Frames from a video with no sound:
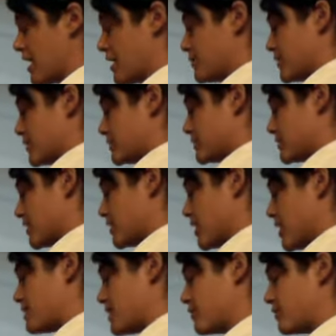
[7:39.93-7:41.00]
I'm going to start
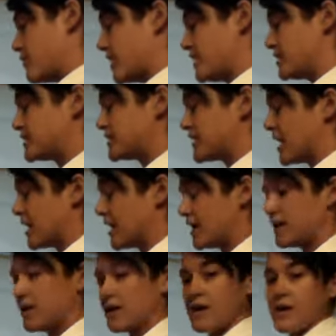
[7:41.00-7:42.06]
on my right
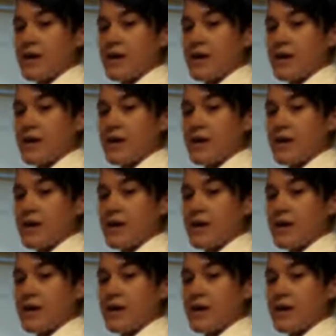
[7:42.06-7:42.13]
side,